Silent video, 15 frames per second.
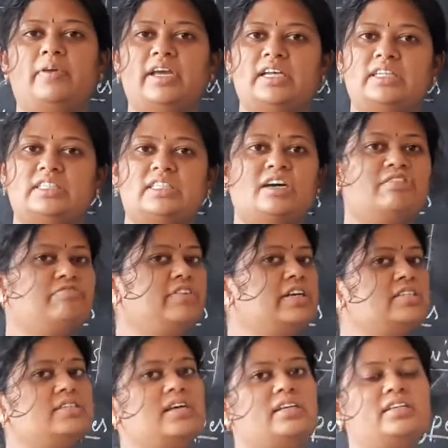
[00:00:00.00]
plane
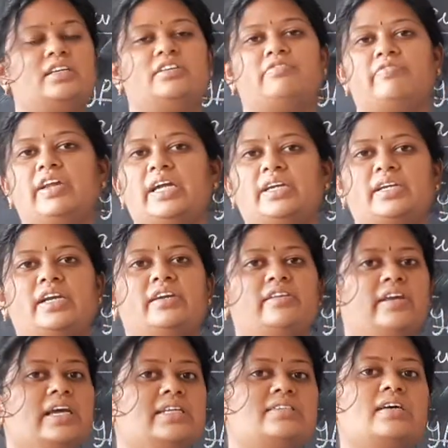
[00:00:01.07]
surface and the reflected
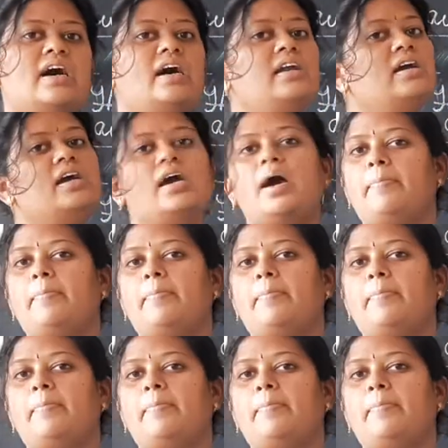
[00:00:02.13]
rays are